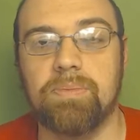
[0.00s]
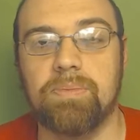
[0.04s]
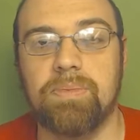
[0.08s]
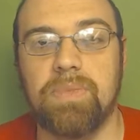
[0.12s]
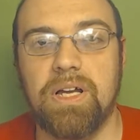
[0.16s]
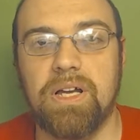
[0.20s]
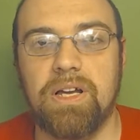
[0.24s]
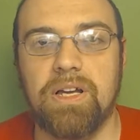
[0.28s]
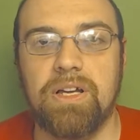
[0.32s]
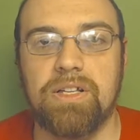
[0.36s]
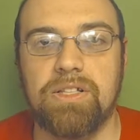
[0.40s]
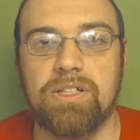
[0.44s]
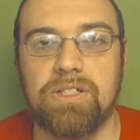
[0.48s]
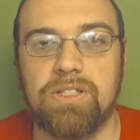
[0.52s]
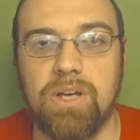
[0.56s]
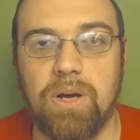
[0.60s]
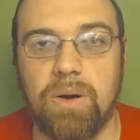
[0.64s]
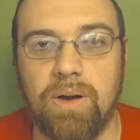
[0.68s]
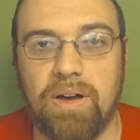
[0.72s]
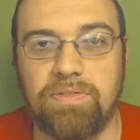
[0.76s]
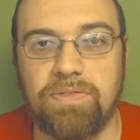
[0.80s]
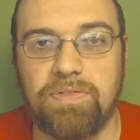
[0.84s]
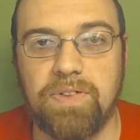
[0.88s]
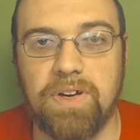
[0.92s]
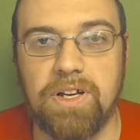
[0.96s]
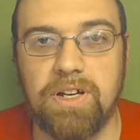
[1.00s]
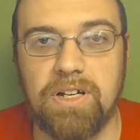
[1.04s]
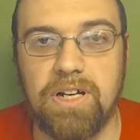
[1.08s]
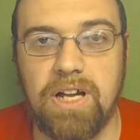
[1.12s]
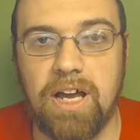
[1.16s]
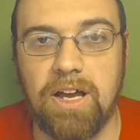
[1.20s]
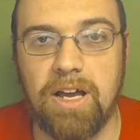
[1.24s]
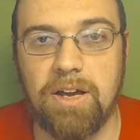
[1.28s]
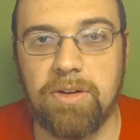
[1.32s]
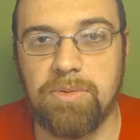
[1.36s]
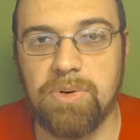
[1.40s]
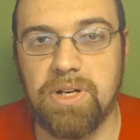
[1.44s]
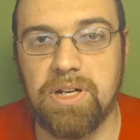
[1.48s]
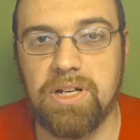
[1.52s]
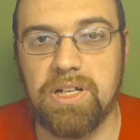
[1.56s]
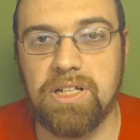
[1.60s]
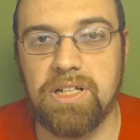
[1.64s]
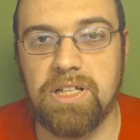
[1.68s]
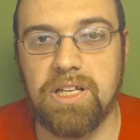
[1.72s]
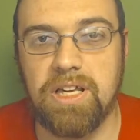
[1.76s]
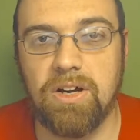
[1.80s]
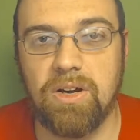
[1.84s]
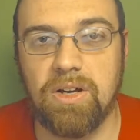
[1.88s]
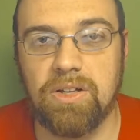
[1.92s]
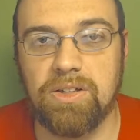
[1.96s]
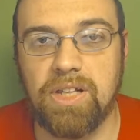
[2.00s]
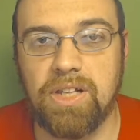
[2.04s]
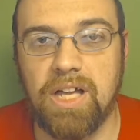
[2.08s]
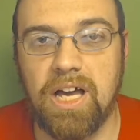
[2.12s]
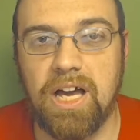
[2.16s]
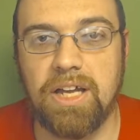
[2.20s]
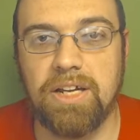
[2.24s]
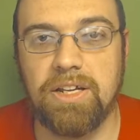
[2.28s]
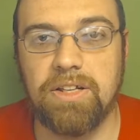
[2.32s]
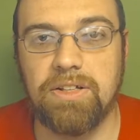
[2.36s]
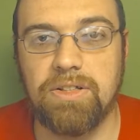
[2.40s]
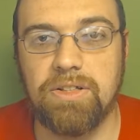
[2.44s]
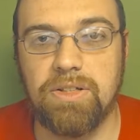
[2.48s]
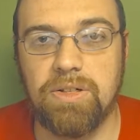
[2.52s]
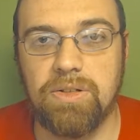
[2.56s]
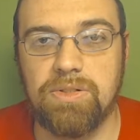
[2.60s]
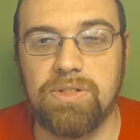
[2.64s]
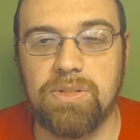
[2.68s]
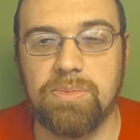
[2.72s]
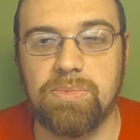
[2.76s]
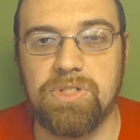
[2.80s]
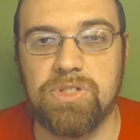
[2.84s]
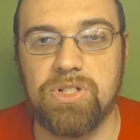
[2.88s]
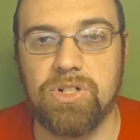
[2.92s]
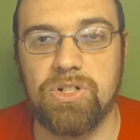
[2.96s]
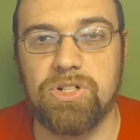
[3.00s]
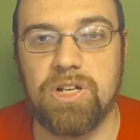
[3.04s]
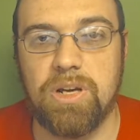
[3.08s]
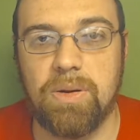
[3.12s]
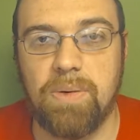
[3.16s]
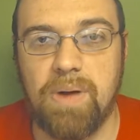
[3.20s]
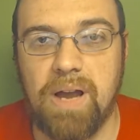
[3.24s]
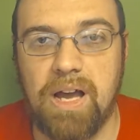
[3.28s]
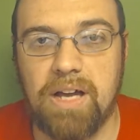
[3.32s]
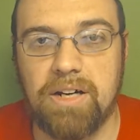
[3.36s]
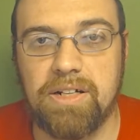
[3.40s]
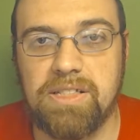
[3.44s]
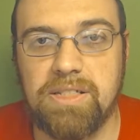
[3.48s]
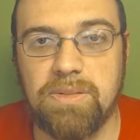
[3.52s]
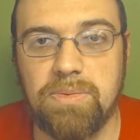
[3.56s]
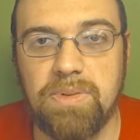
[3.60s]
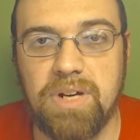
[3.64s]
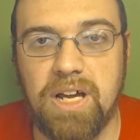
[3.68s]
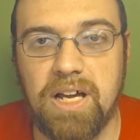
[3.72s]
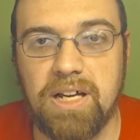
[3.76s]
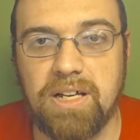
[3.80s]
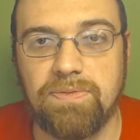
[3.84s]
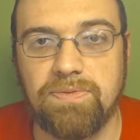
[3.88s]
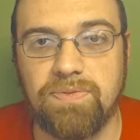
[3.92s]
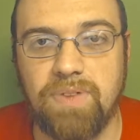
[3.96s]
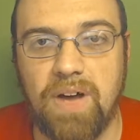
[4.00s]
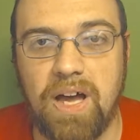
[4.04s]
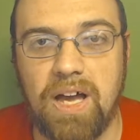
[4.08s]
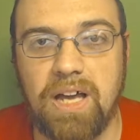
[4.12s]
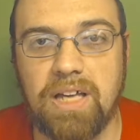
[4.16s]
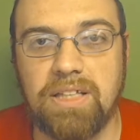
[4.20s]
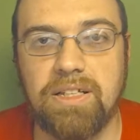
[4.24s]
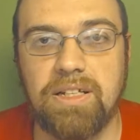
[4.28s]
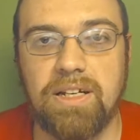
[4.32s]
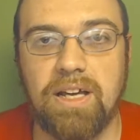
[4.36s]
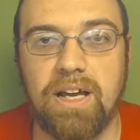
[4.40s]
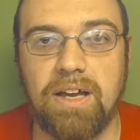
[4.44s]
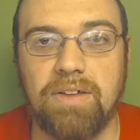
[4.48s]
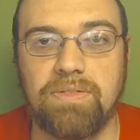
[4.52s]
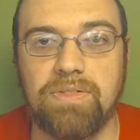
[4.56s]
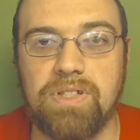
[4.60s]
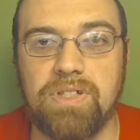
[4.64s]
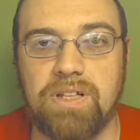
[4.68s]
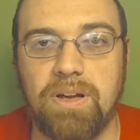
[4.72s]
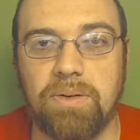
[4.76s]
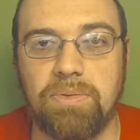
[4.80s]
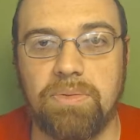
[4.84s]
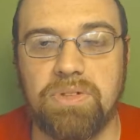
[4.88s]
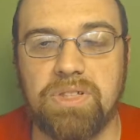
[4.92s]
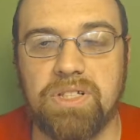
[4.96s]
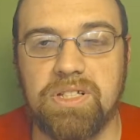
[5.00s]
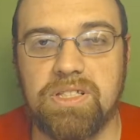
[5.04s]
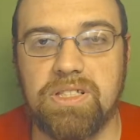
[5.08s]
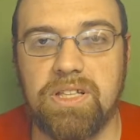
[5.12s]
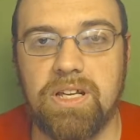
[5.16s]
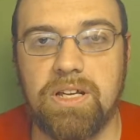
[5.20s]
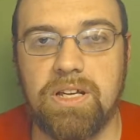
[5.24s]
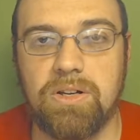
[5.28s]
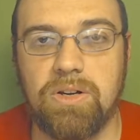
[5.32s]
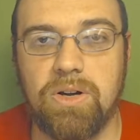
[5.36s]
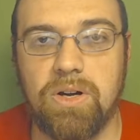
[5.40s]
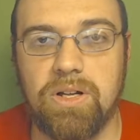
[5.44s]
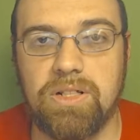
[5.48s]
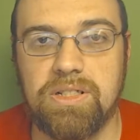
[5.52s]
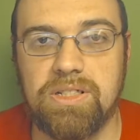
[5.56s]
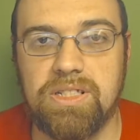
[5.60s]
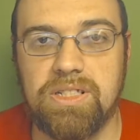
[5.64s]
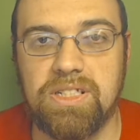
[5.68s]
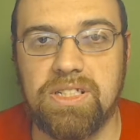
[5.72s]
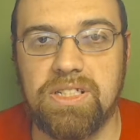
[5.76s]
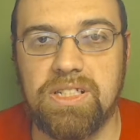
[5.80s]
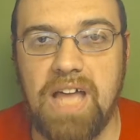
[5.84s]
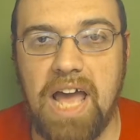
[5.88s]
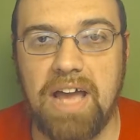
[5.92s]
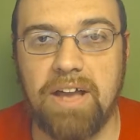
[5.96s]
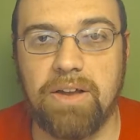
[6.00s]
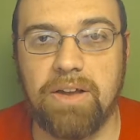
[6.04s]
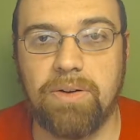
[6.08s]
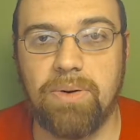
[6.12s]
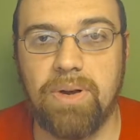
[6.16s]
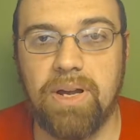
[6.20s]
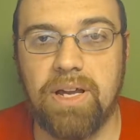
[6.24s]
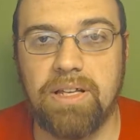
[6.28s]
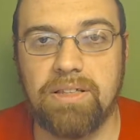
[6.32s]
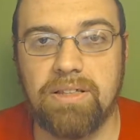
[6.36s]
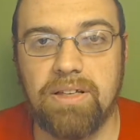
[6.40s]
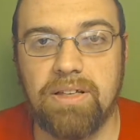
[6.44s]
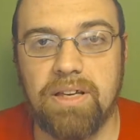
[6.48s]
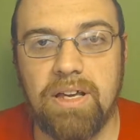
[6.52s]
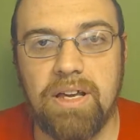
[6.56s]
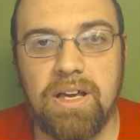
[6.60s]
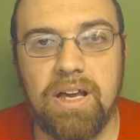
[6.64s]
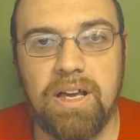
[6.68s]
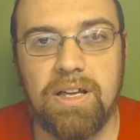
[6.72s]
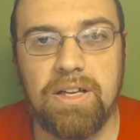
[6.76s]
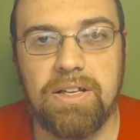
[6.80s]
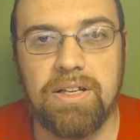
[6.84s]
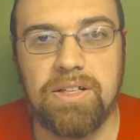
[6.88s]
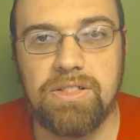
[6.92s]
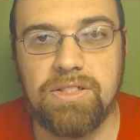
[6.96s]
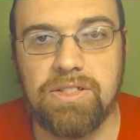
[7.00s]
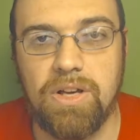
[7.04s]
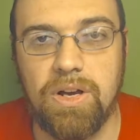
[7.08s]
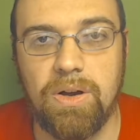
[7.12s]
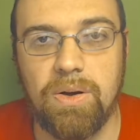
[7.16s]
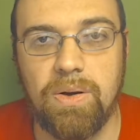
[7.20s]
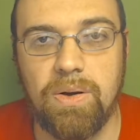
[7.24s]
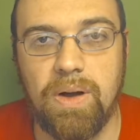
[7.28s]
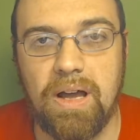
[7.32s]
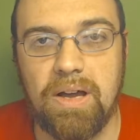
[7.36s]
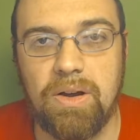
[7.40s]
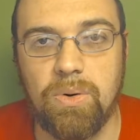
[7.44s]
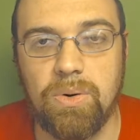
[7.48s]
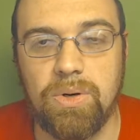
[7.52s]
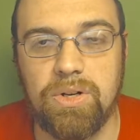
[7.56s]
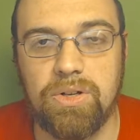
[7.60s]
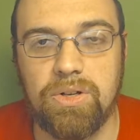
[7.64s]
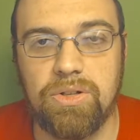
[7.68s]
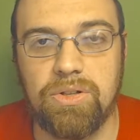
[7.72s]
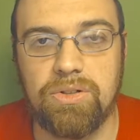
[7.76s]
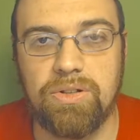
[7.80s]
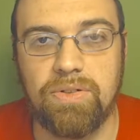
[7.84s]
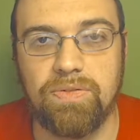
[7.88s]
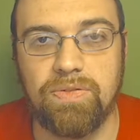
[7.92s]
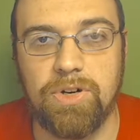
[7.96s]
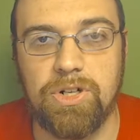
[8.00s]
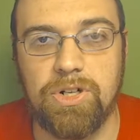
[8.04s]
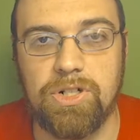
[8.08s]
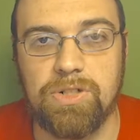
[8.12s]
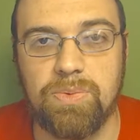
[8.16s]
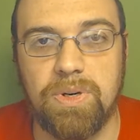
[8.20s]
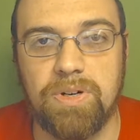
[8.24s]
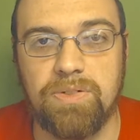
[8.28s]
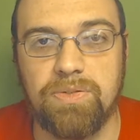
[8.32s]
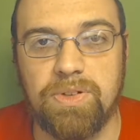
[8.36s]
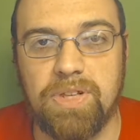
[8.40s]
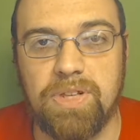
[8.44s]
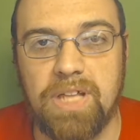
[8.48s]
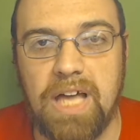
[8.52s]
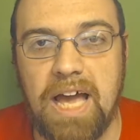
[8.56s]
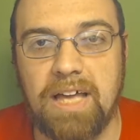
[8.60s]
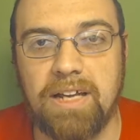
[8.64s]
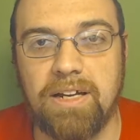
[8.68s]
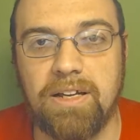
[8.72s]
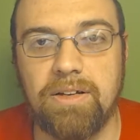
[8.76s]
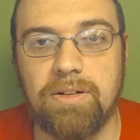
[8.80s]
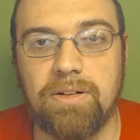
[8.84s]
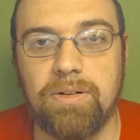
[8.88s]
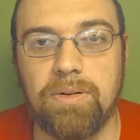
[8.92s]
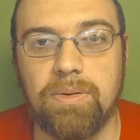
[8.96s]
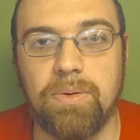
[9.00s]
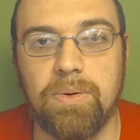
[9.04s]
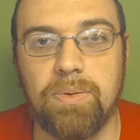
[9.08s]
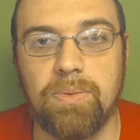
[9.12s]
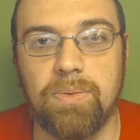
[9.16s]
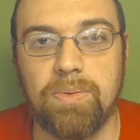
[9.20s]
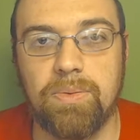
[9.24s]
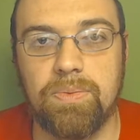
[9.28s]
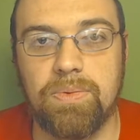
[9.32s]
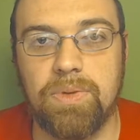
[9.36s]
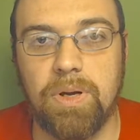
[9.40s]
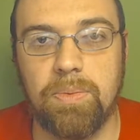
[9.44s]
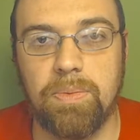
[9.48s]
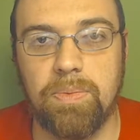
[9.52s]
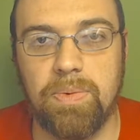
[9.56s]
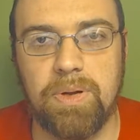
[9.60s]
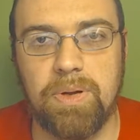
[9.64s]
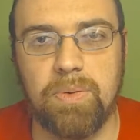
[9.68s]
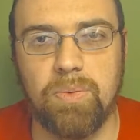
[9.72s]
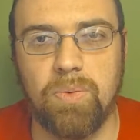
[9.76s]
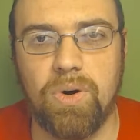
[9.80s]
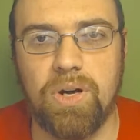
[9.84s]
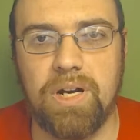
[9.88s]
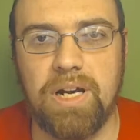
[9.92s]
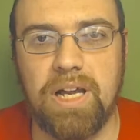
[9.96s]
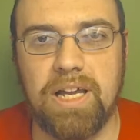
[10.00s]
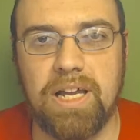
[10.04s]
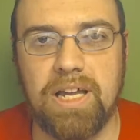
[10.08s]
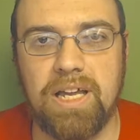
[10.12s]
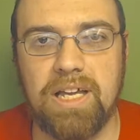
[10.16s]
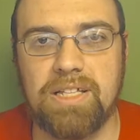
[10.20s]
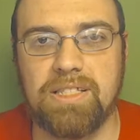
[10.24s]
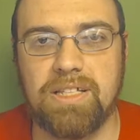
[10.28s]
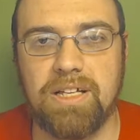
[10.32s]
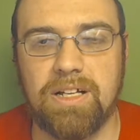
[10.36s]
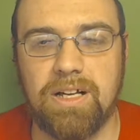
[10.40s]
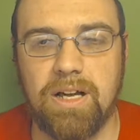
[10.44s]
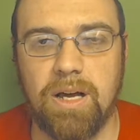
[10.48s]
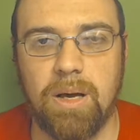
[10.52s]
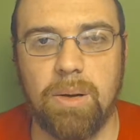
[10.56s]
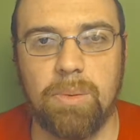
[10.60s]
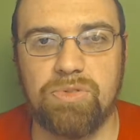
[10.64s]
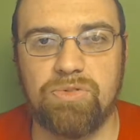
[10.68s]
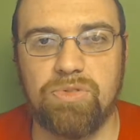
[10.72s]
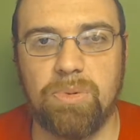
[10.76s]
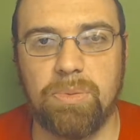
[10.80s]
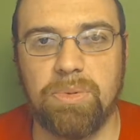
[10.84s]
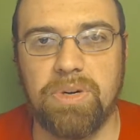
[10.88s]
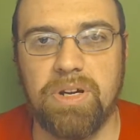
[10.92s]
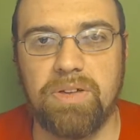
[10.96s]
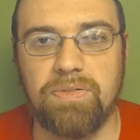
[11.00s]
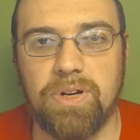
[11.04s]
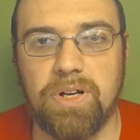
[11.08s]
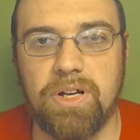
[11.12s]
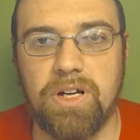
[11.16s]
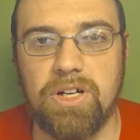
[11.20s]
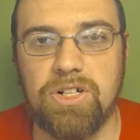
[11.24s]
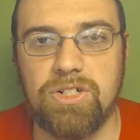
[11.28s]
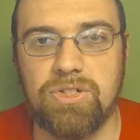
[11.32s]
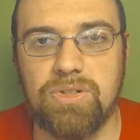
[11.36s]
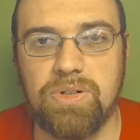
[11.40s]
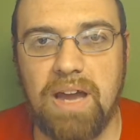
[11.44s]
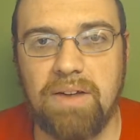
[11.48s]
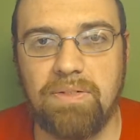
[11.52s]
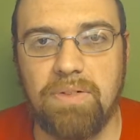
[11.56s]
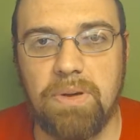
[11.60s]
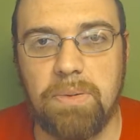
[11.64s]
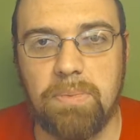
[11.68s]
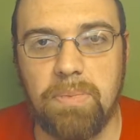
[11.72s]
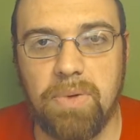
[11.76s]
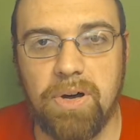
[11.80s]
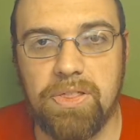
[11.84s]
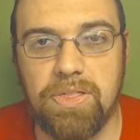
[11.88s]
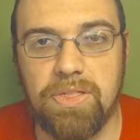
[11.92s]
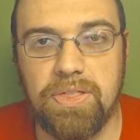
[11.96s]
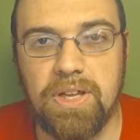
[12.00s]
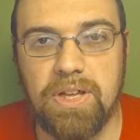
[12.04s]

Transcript: So I figured I would get online and do some searching around and see what I could find, and I've discovered this thing called Snackcrate. So I ordered the first one for that. There'll be one, I guess, that comes from a different country every month.